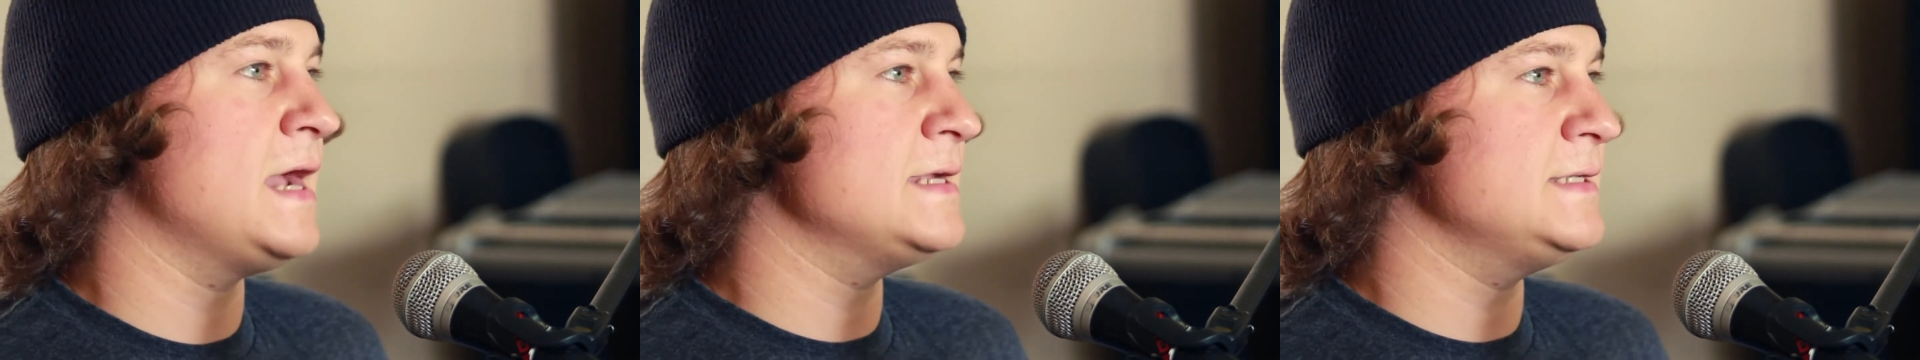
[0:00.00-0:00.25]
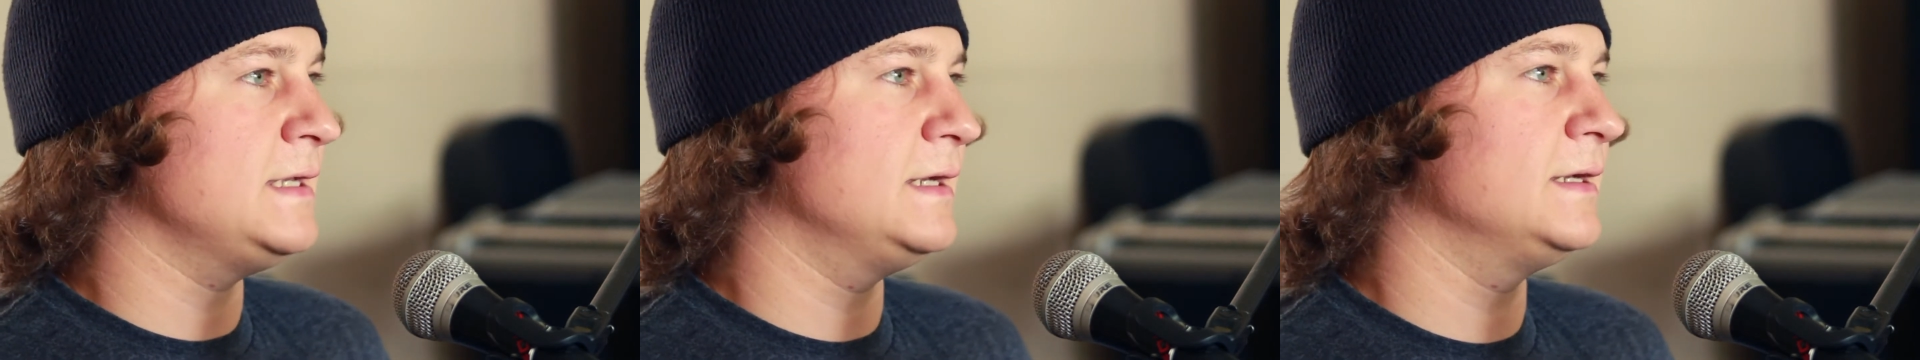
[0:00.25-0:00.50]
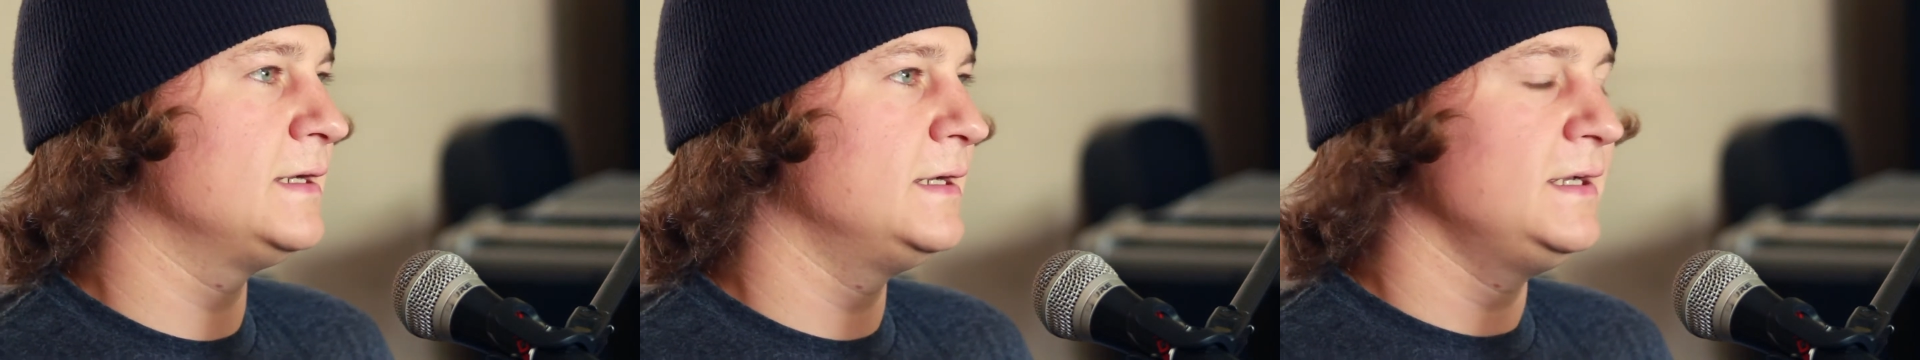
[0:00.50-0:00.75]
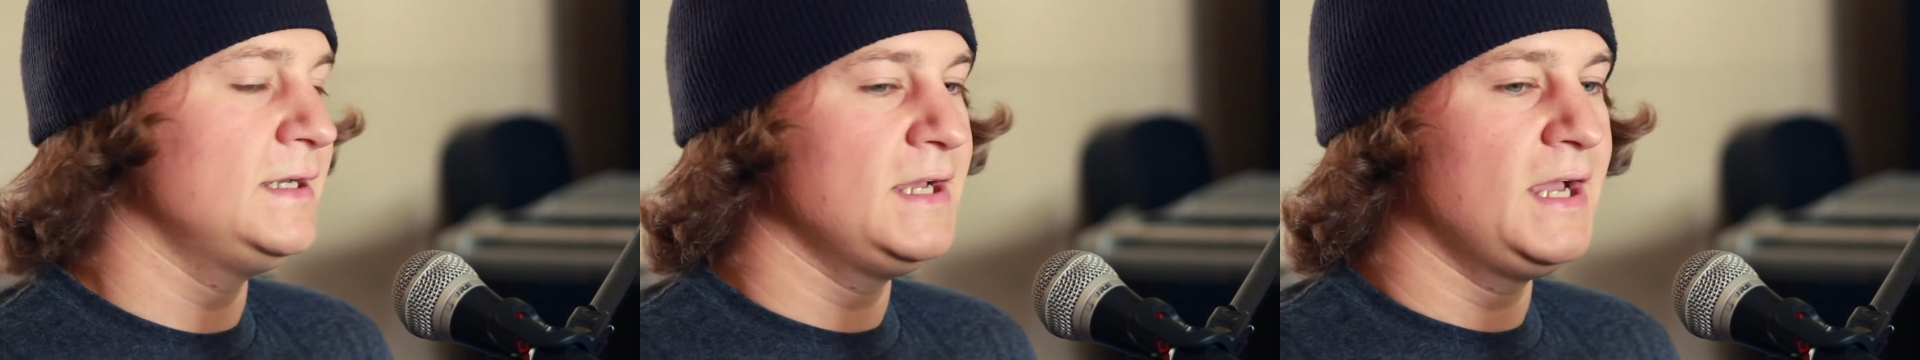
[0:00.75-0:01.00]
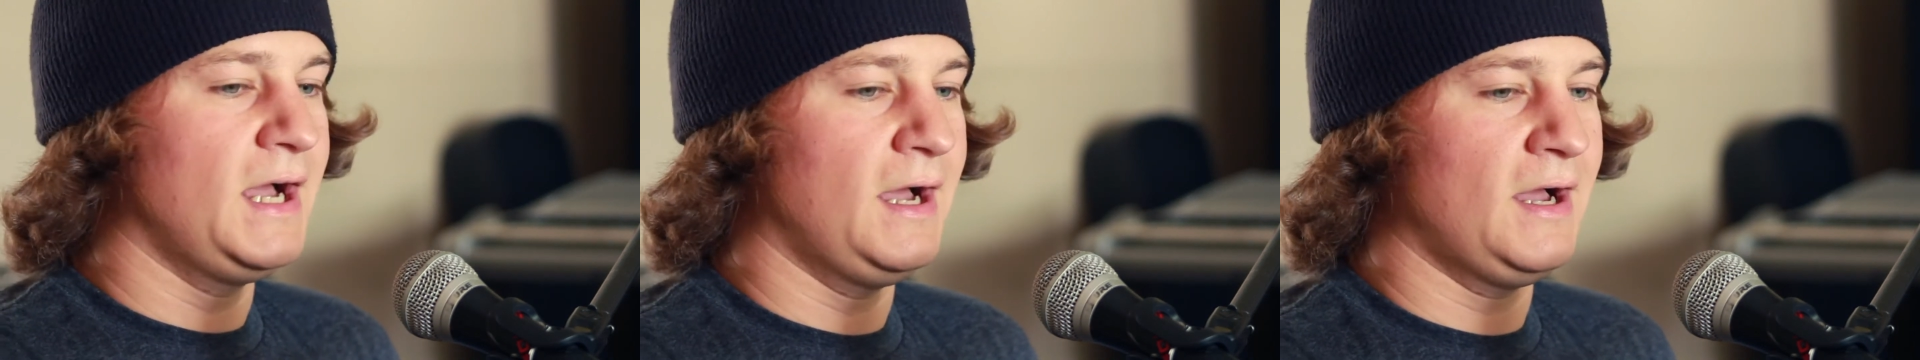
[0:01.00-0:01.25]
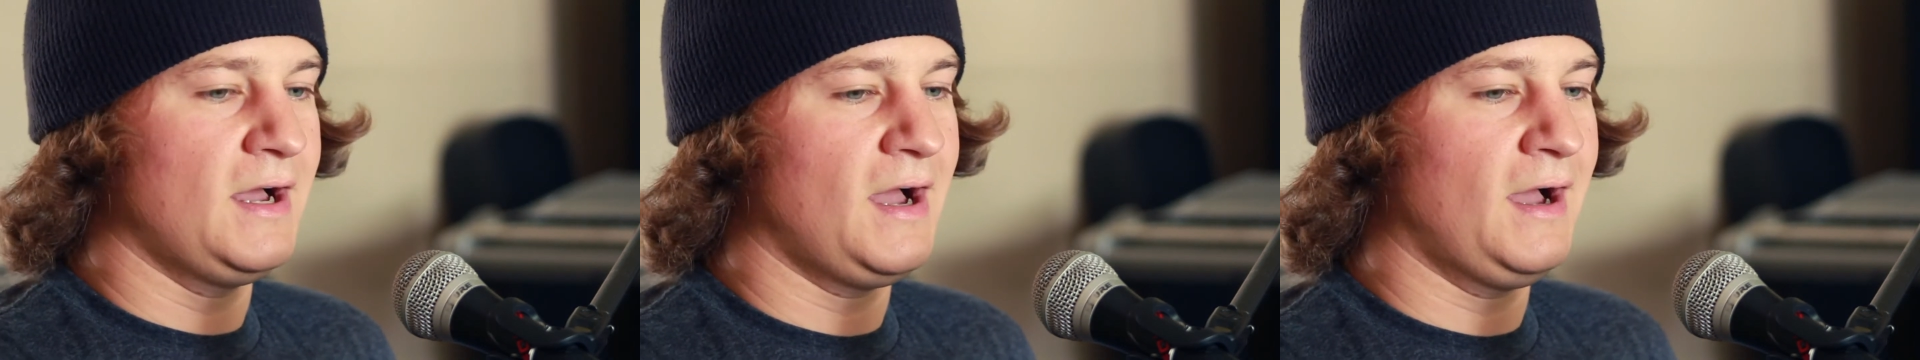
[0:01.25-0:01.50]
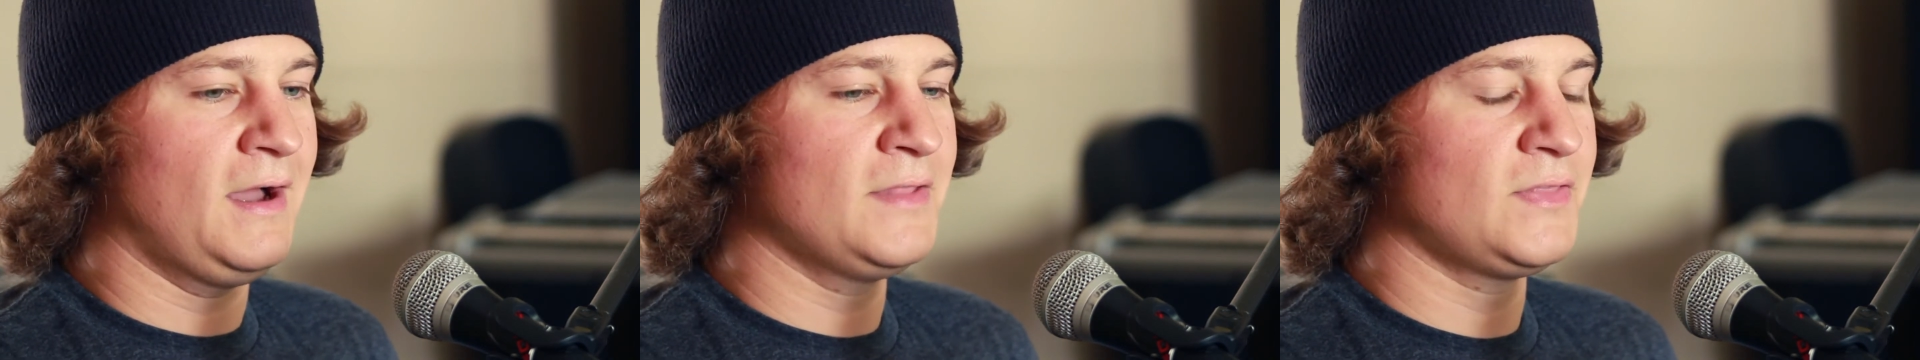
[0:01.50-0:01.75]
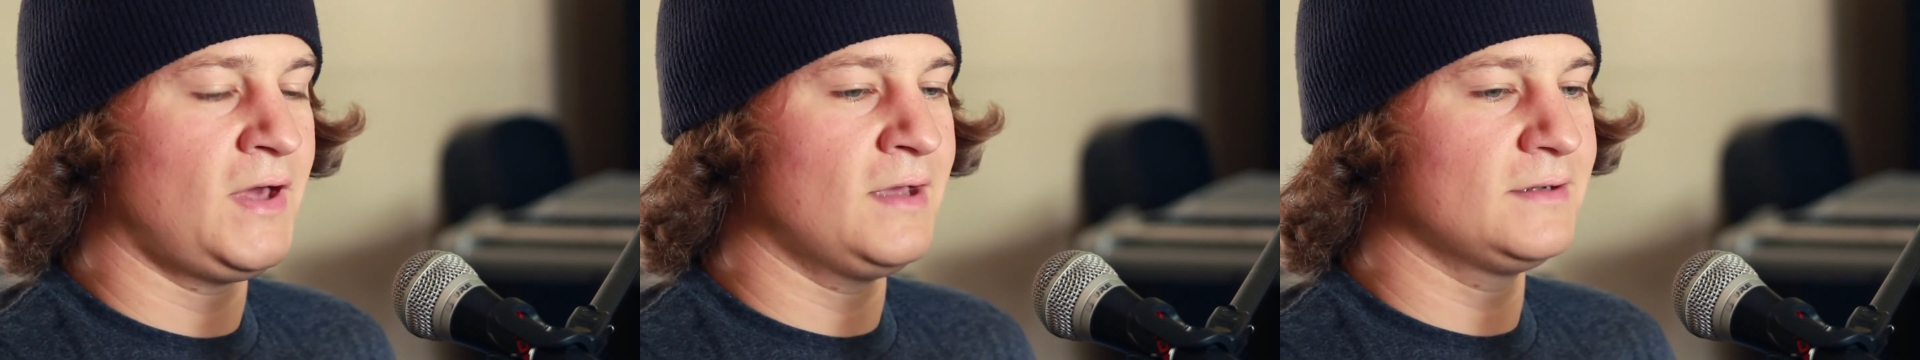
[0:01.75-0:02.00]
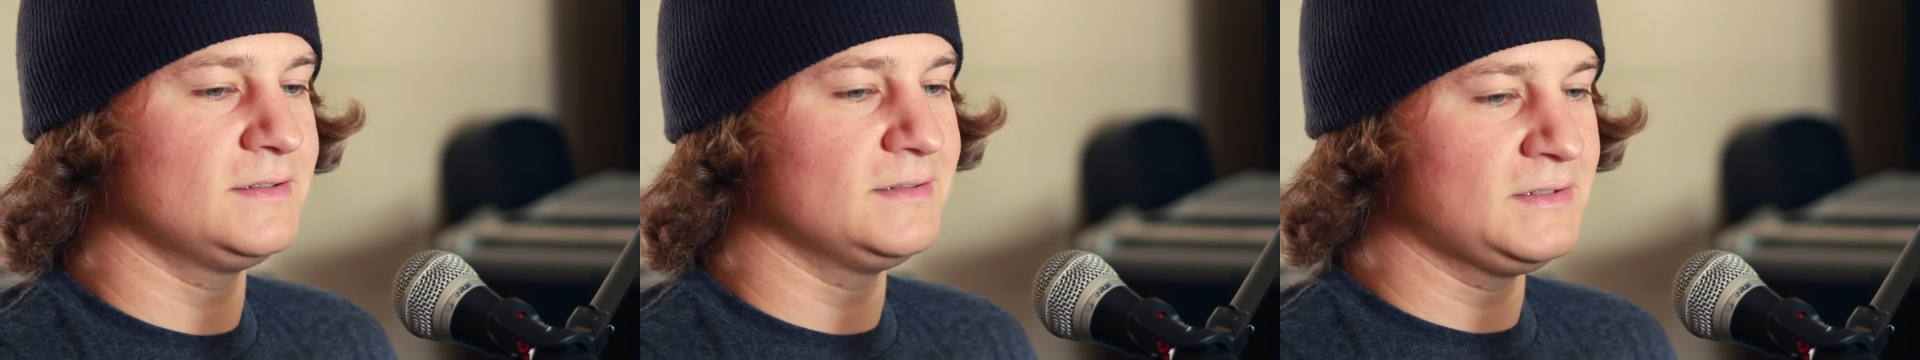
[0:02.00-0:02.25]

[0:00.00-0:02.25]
idea, I thought,